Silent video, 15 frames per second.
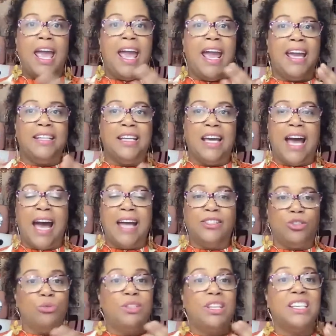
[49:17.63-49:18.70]
and I
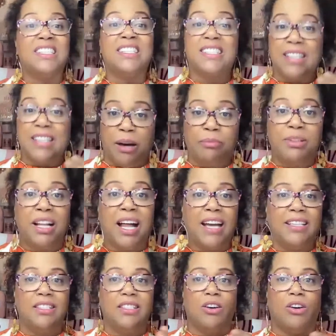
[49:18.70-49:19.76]
do get some
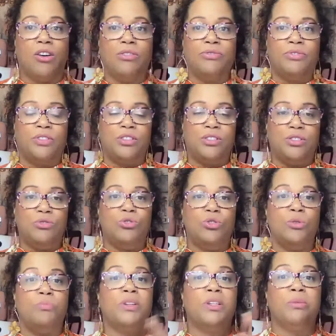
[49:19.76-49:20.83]
clients off
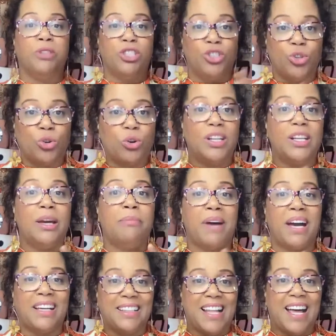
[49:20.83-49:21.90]
YouTube, but the majority of
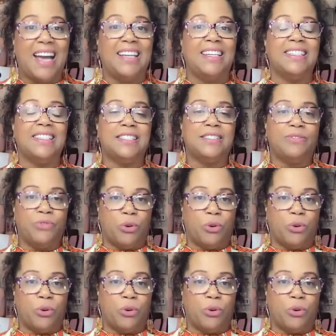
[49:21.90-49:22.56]
my clients,